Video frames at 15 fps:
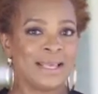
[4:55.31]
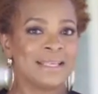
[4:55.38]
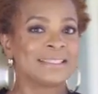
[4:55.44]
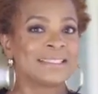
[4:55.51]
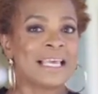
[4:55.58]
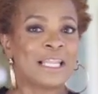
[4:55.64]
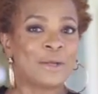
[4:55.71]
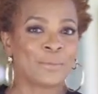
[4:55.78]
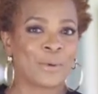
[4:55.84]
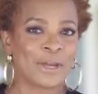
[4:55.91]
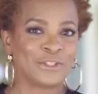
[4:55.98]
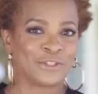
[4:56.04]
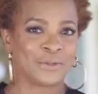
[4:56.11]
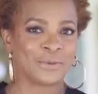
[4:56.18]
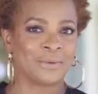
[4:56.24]

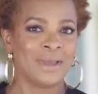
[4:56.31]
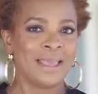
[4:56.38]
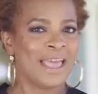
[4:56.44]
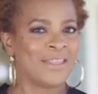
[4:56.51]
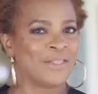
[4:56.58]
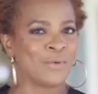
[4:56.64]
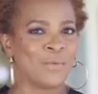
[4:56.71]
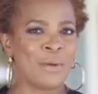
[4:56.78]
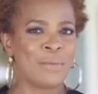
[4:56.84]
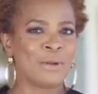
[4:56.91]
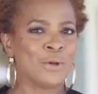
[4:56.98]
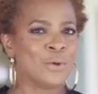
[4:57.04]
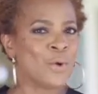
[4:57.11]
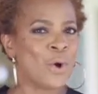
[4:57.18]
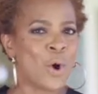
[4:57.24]
celebrate you, the women
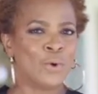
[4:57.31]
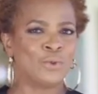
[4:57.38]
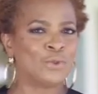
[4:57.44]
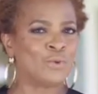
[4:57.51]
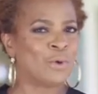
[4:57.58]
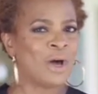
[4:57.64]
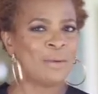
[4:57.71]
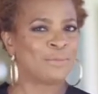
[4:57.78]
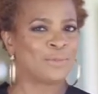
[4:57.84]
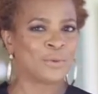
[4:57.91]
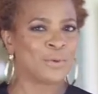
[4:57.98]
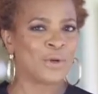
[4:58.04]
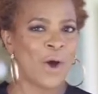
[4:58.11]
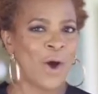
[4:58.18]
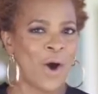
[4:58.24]
who hold you up
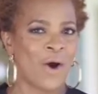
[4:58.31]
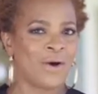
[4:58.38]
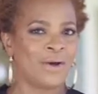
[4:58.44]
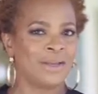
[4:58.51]
through it all,